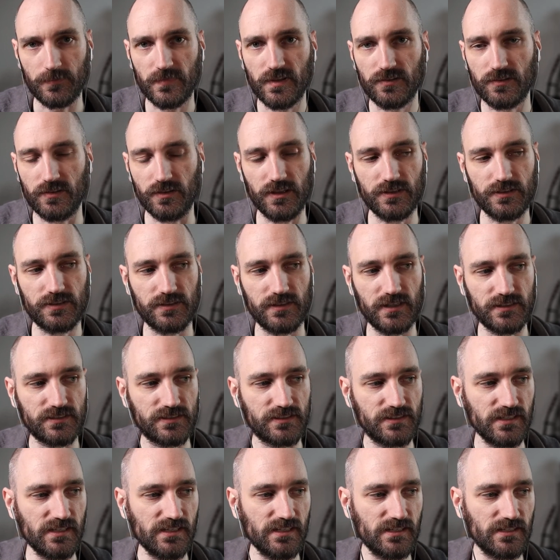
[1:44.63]
so that's
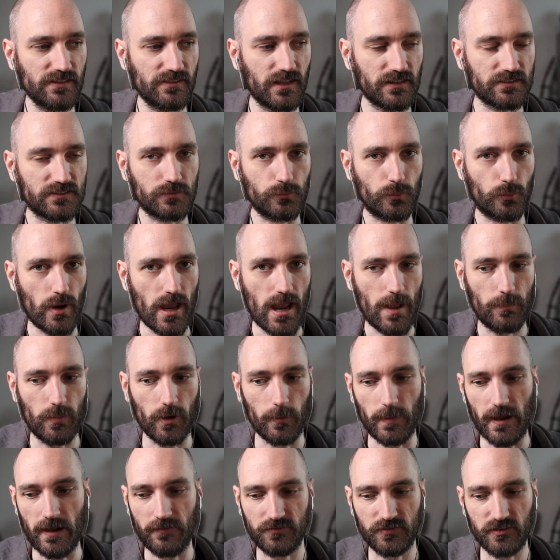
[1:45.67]
the wrap
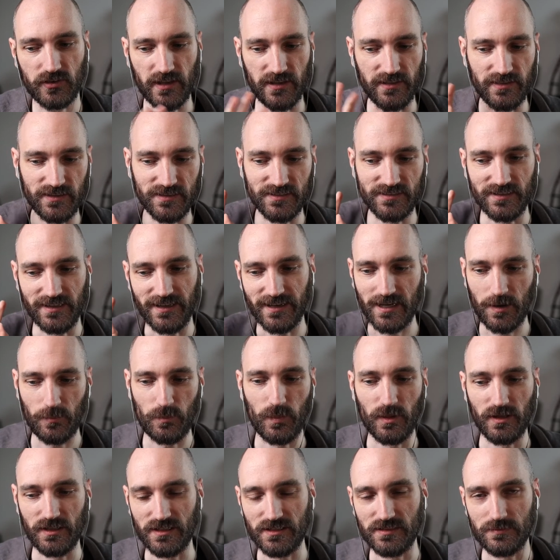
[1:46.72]
up. I've said this like a
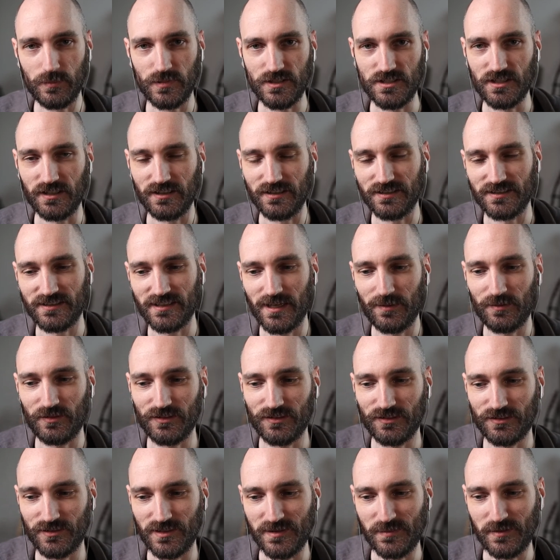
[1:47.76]
bajillion times
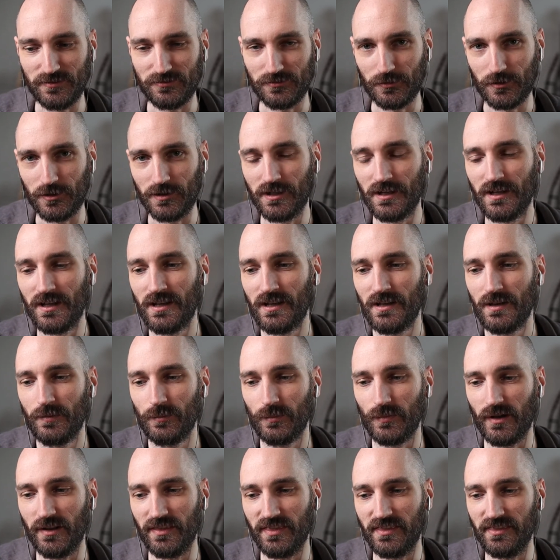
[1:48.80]
on stream before,
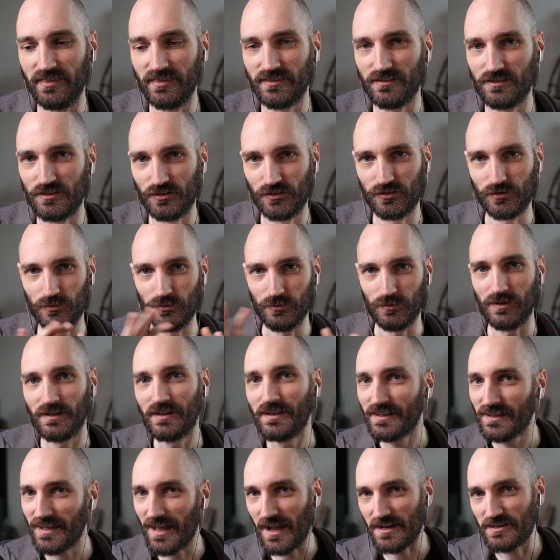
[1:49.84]
but just to
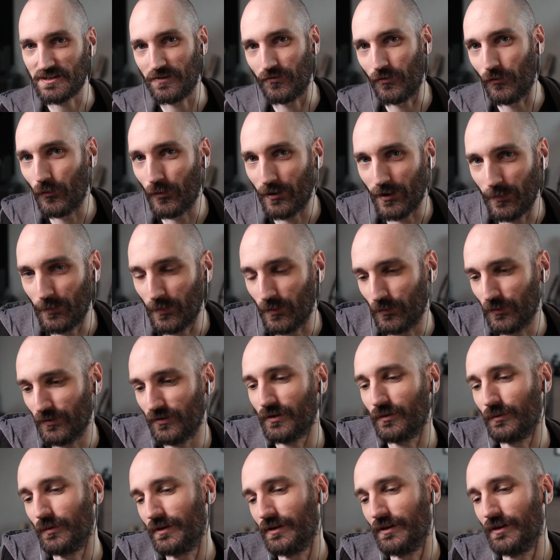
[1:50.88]
catch everyone up on what's
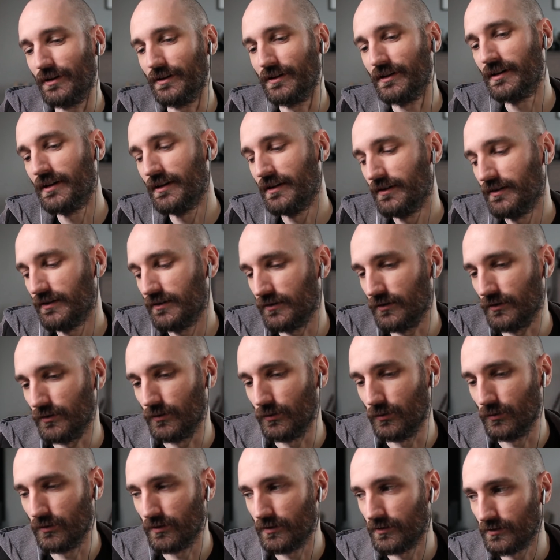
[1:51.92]
going on.
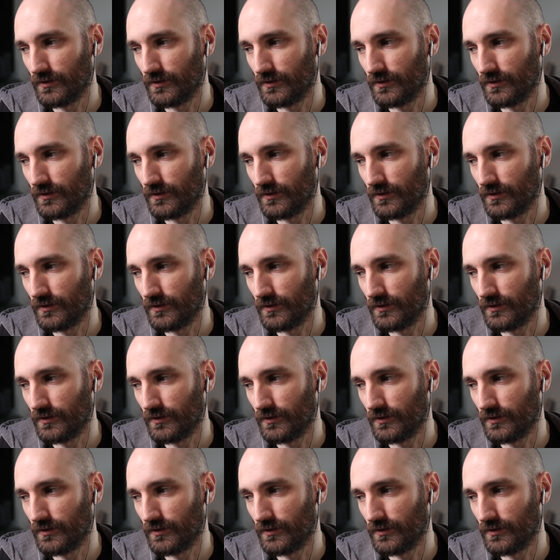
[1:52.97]
So,